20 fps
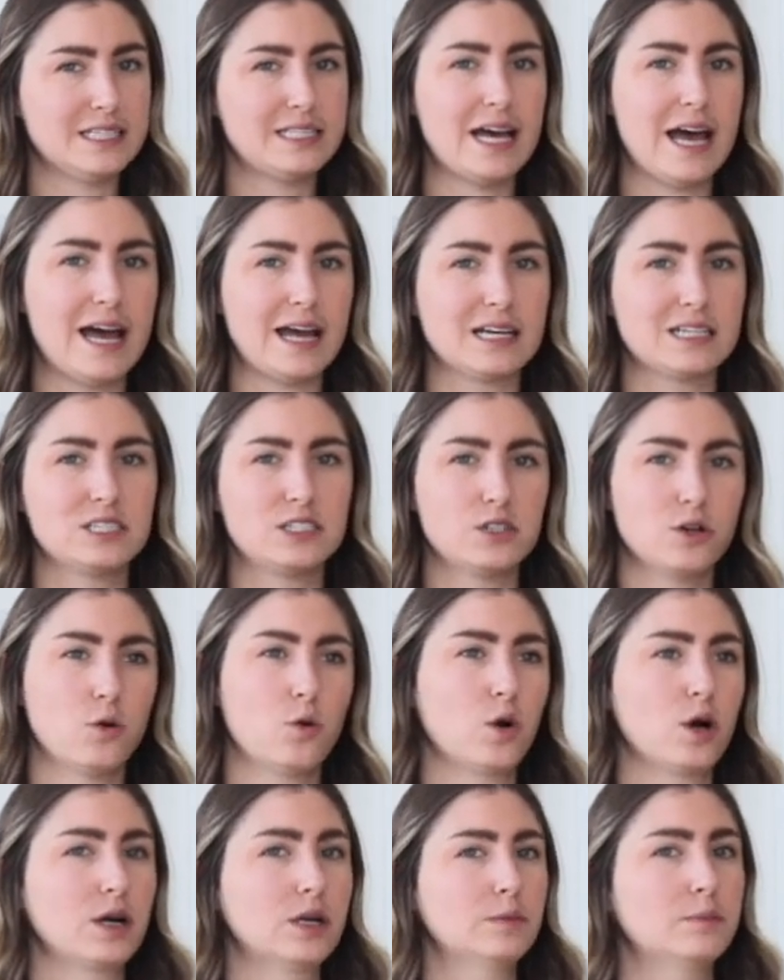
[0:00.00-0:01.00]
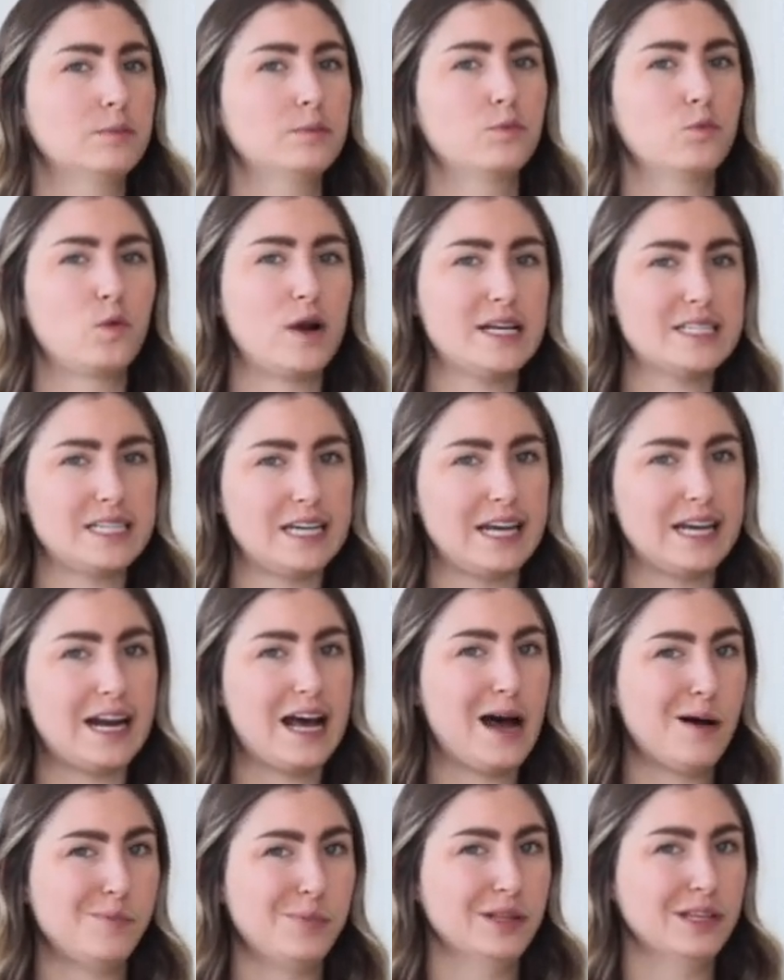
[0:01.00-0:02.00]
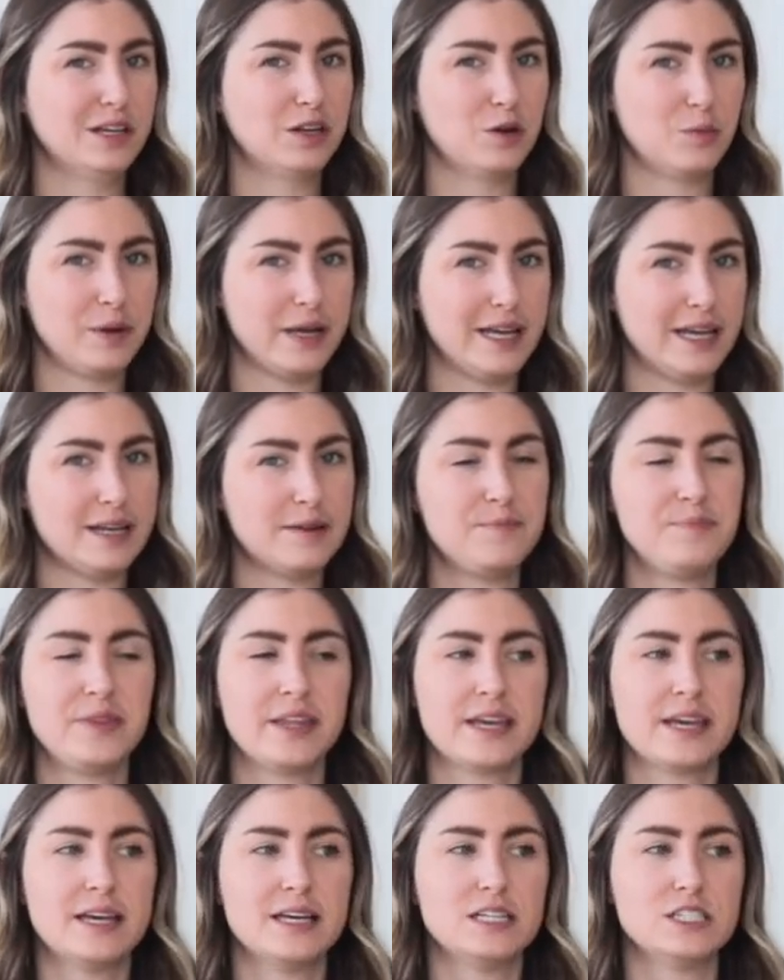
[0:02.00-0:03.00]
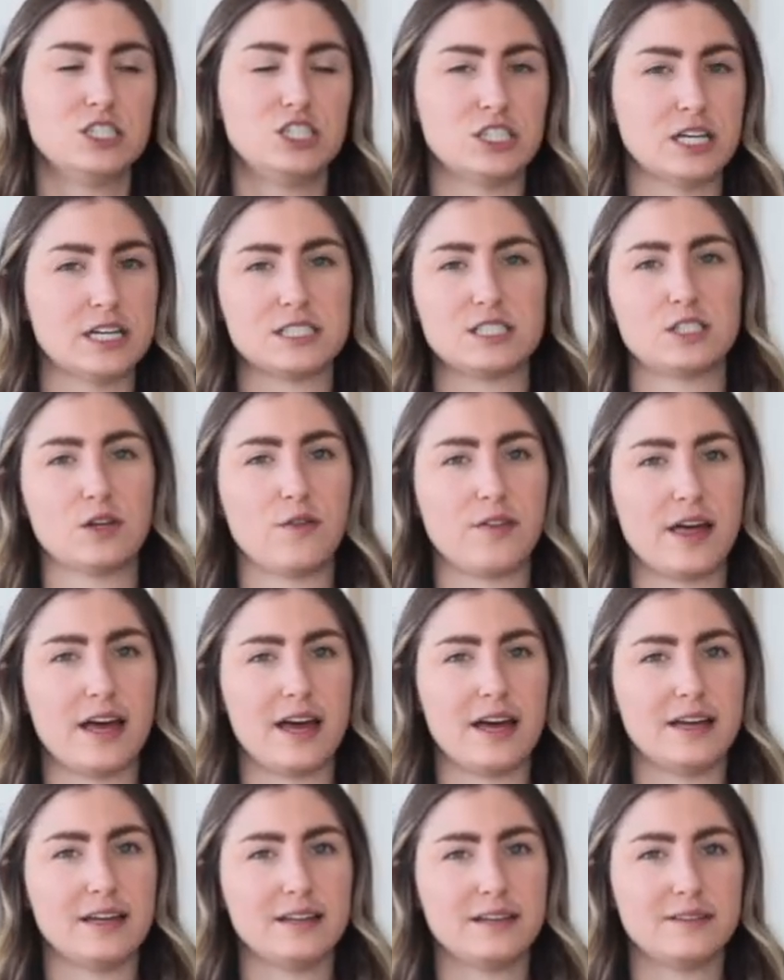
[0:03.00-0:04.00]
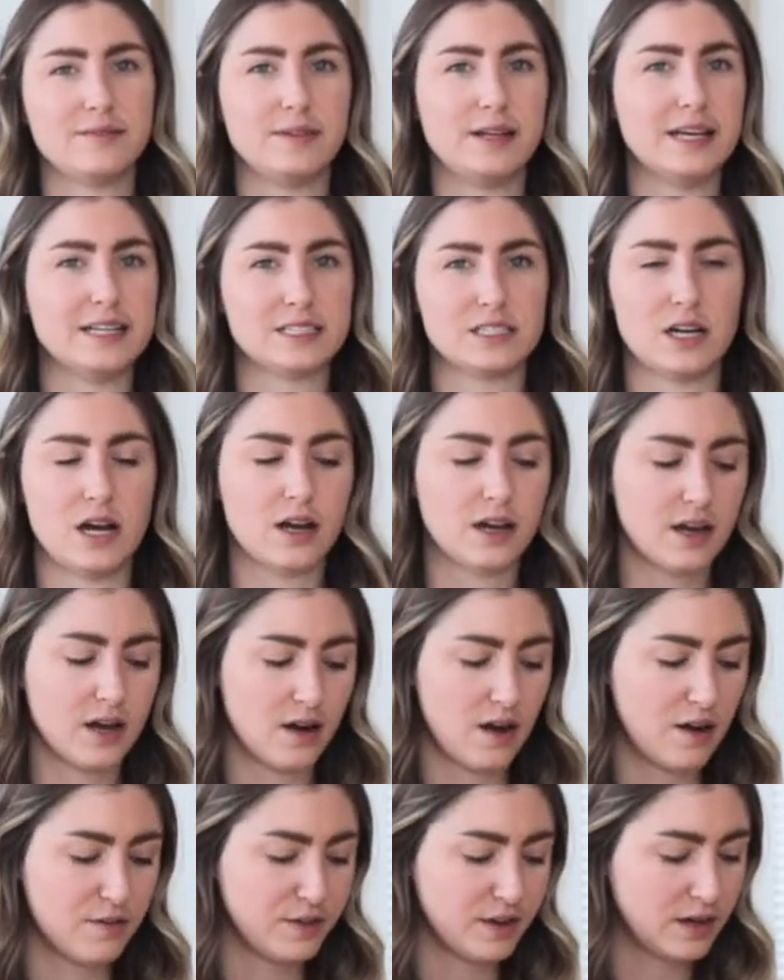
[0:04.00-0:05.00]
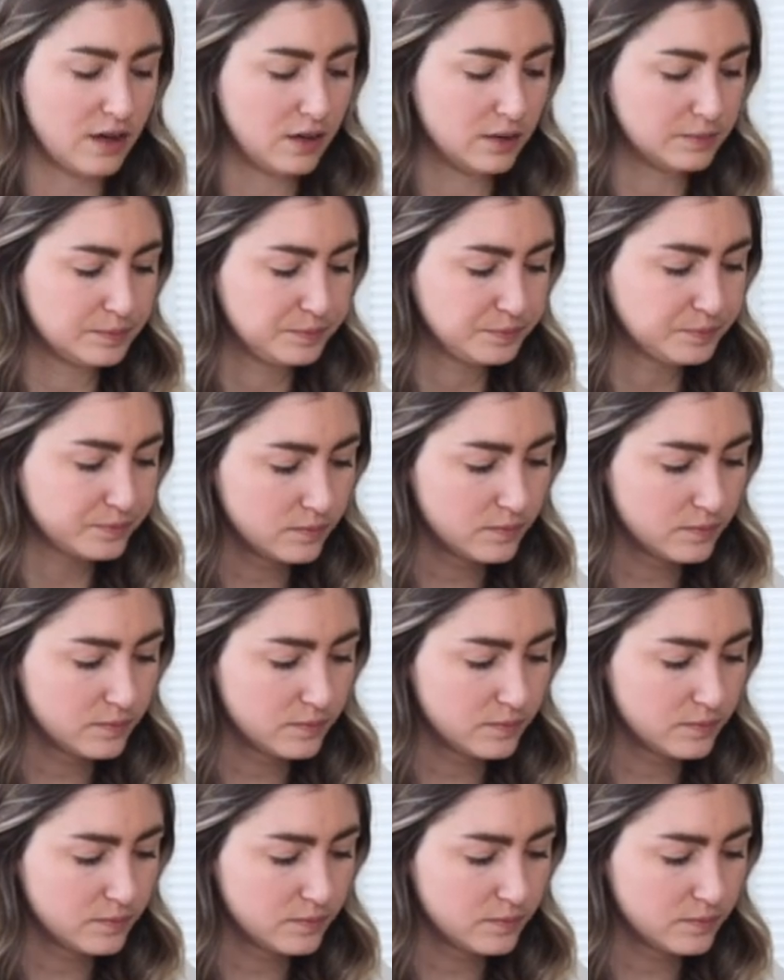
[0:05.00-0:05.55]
the text or raising it up a little bit just so that it's not cut off at all.